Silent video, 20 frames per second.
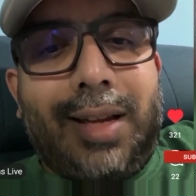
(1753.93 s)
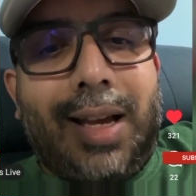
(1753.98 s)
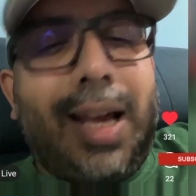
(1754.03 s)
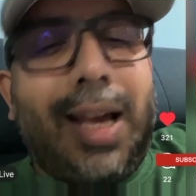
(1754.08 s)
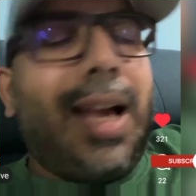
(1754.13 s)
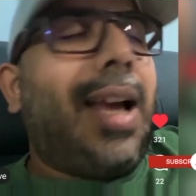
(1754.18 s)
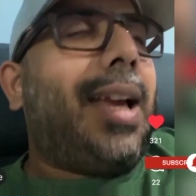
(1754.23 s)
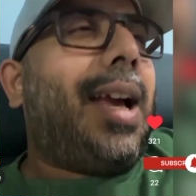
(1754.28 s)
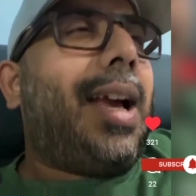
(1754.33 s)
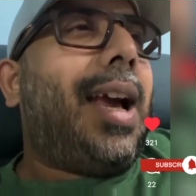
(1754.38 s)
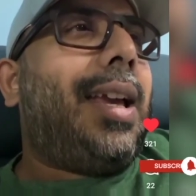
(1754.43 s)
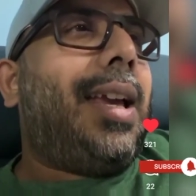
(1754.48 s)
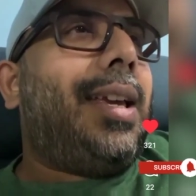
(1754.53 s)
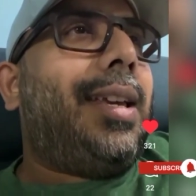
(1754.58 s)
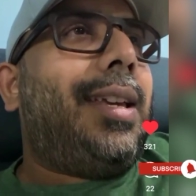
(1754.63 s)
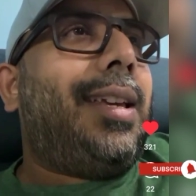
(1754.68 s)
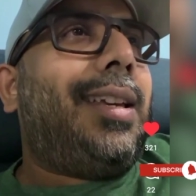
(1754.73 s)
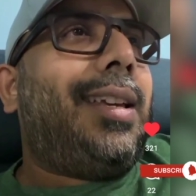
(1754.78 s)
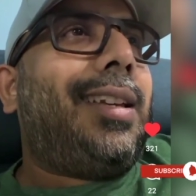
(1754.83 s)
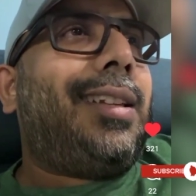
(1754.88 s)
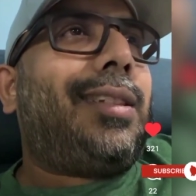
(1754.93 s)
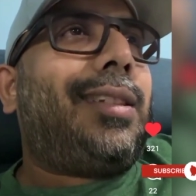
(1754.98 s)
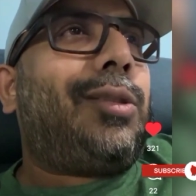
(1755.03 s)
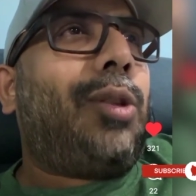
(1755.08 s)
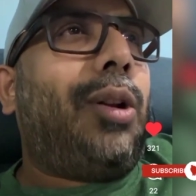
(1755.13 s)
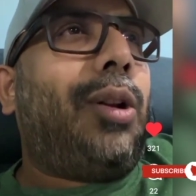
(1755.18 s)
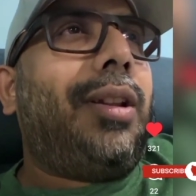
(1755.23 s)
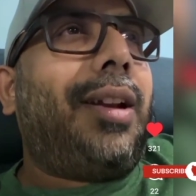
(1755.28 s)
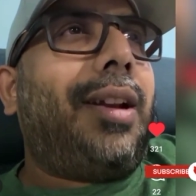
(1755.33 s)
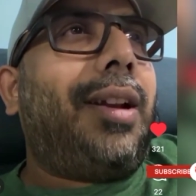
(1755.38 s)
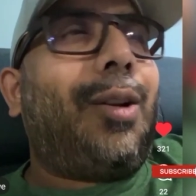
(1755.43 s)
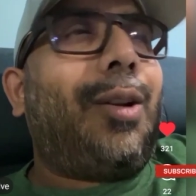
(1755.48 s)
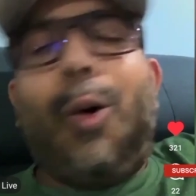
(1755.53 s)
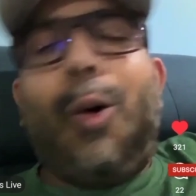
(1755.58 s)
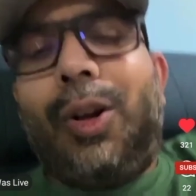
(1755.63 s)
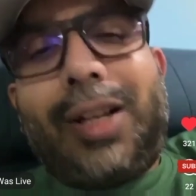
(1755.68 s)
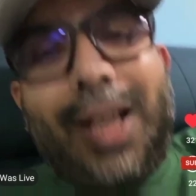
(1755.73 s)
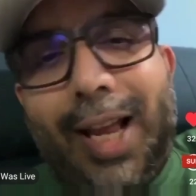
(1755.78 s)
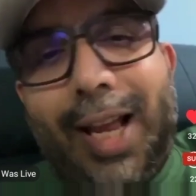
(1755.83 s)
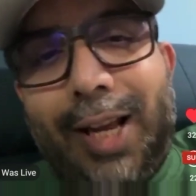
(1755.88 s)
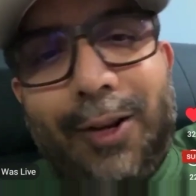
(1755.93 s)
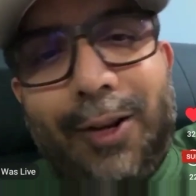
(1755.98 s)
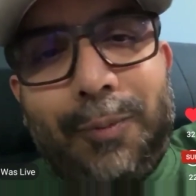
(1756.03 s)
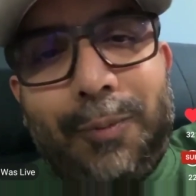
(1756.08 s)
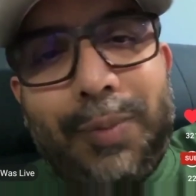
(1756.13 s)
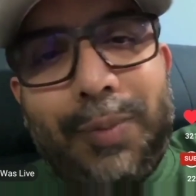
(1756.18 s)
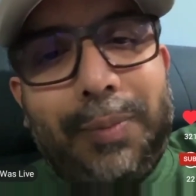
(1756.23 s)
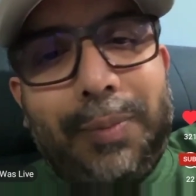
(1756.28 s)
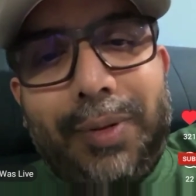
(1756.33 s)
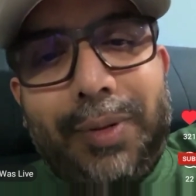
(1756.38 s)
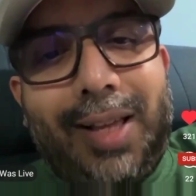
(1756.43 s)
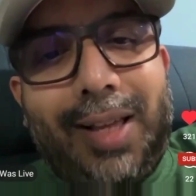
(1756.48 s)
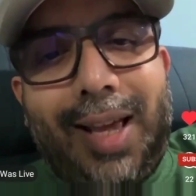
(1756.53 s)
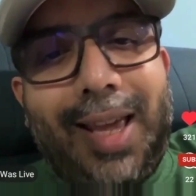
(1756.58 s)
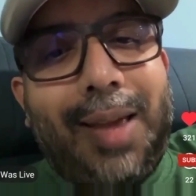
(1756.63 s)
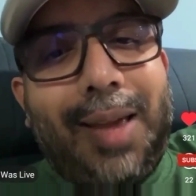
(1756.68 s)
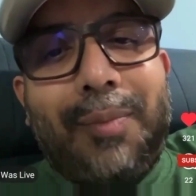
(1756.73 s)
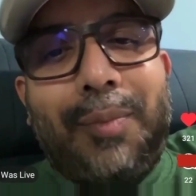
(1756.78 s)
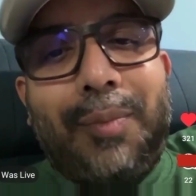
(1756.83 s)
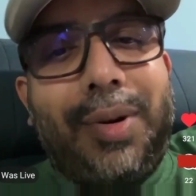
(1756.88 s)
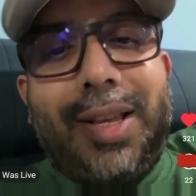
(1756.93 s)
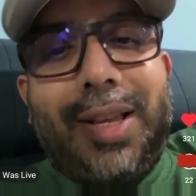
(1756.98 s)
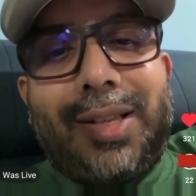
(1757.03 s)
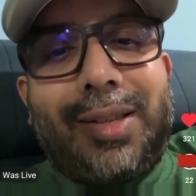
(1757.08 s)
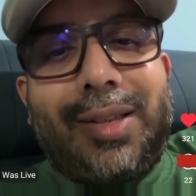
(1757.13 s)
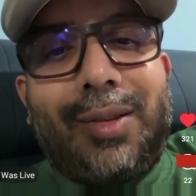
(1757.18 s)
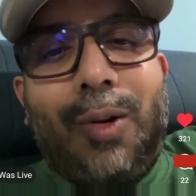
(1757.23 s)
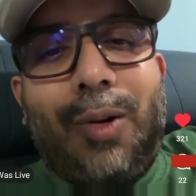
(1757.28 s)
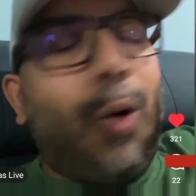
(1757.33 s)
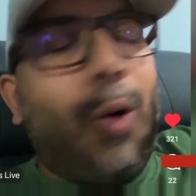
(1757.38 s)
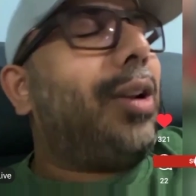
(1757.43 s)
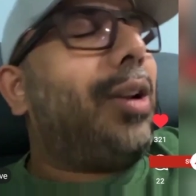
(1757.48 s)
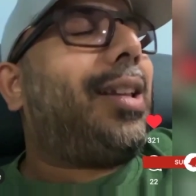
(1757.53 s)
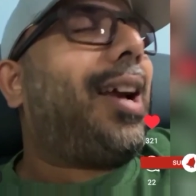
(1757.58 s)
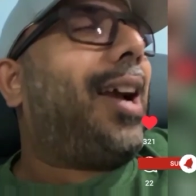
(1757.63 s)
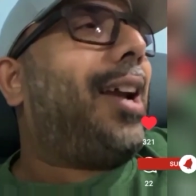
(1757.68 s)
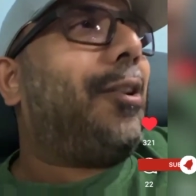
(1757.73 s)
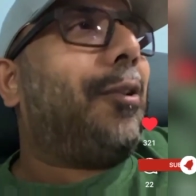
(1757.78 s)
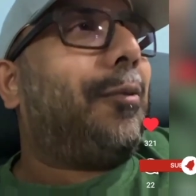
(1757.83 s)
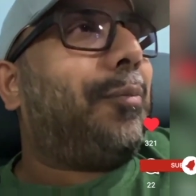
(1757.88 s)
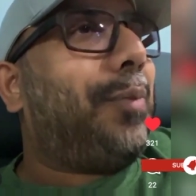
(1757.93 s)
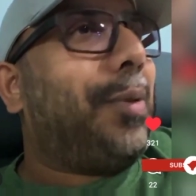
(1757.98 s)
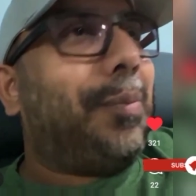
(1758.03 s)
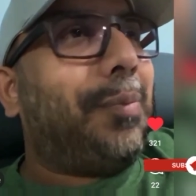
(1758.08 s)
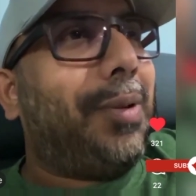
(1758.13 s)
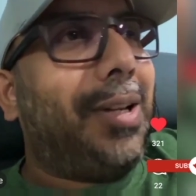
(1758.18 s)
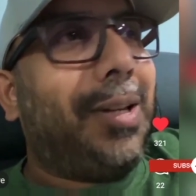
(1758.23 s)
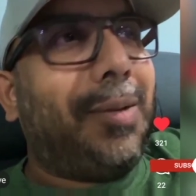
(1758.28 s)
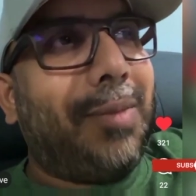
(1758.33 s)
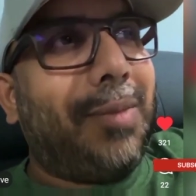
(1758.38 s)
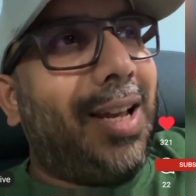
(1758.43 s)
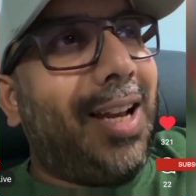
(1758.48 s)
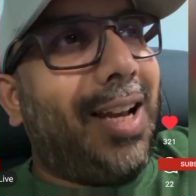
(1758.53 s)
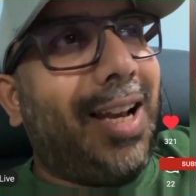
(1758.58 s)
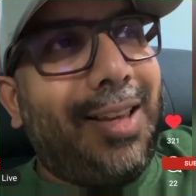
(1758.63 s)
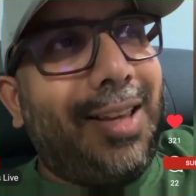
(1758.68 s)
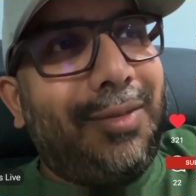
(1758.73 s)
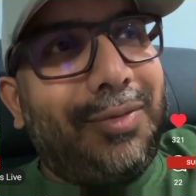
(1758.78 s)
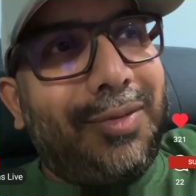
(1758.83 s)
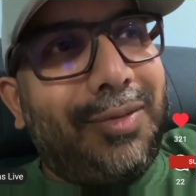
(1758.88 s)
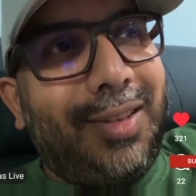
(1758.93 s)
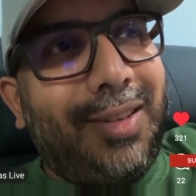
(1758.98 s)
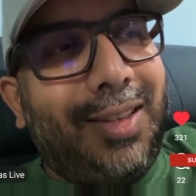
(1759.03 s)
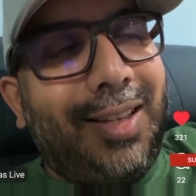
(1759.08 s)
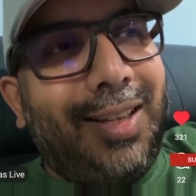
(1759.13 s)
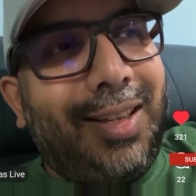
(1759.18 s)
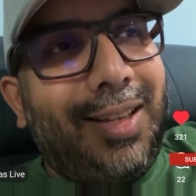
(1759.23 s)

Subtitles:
I tolerate all kind of people. I embrace all kind of people in my life.